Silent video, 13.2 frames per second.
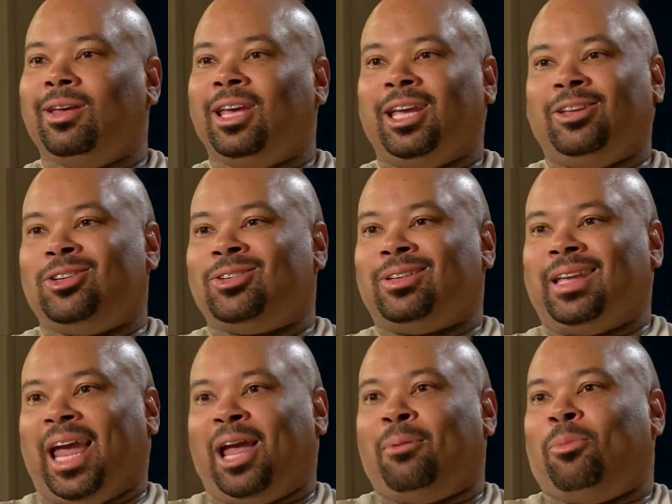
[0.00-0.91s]
He just
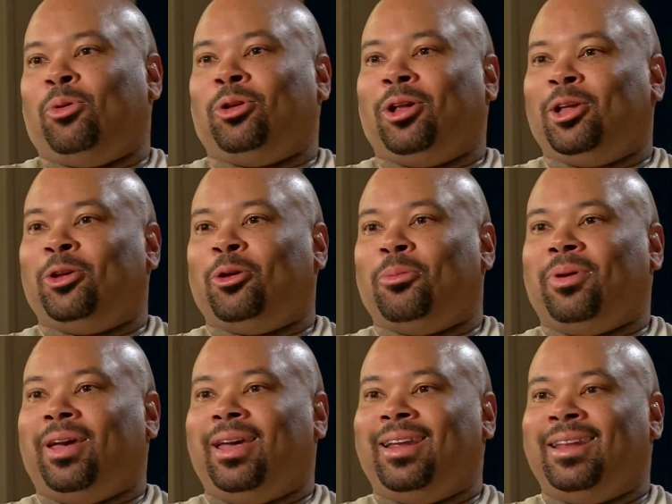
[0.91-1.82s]
gambled a little
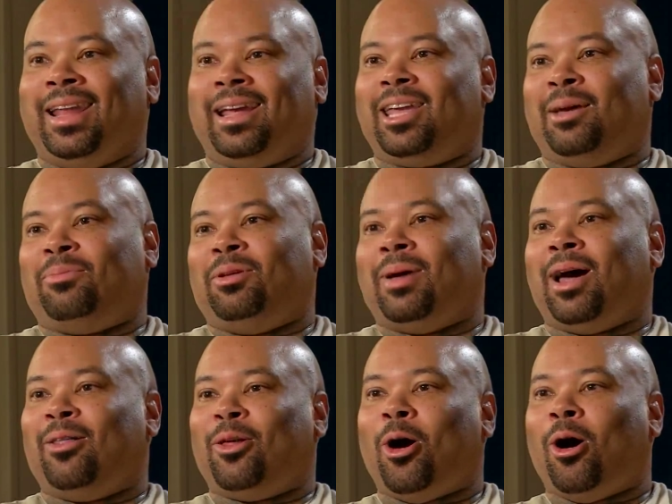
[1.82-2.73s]
bit and they kept him
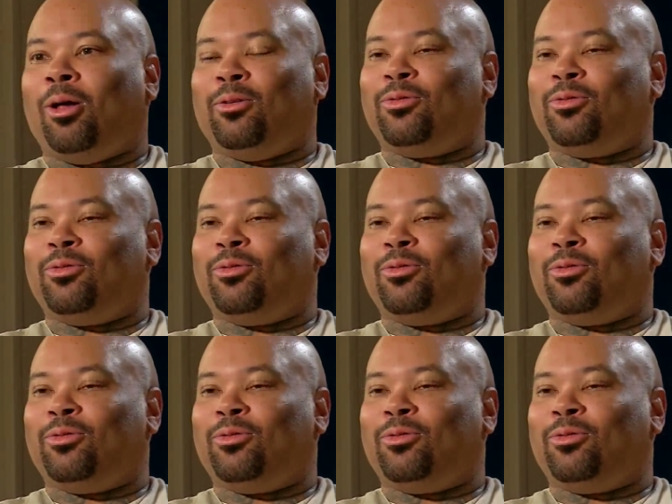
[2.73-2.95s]
out of the Hall